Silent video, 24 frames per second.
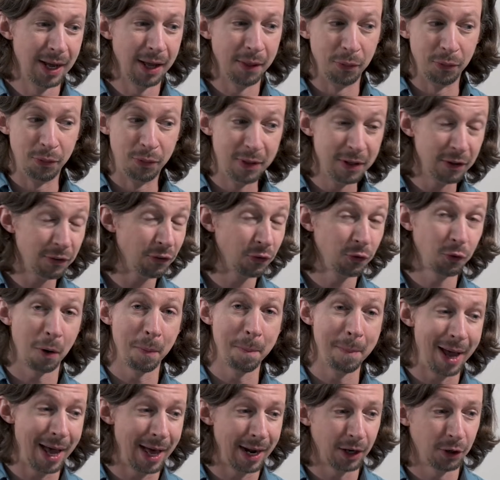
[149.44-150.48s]
this
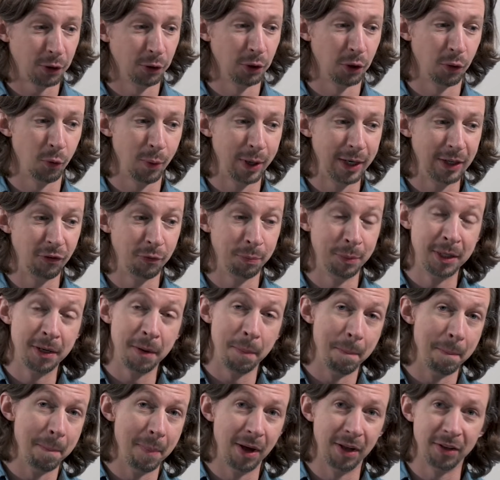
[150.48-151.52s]
grammatical arrangement
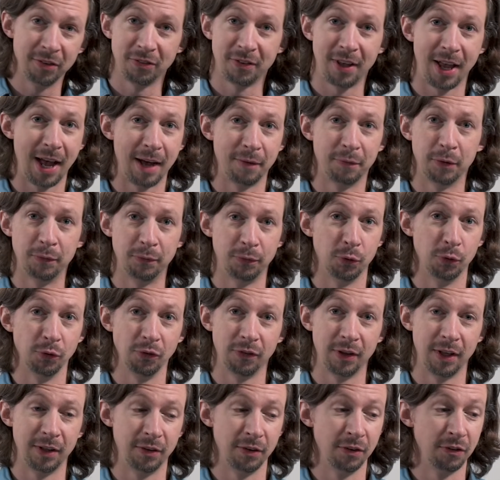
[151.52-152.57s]
must have a full
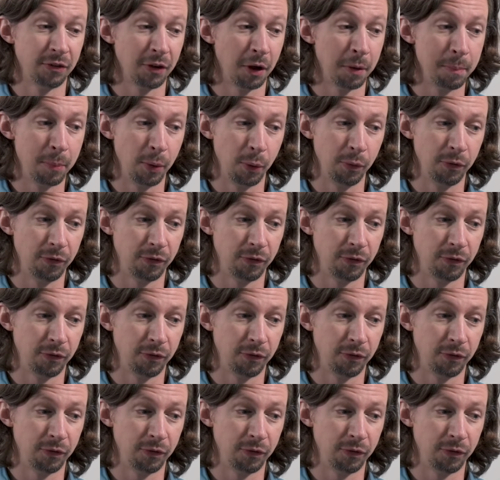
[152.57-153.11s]
sentence on both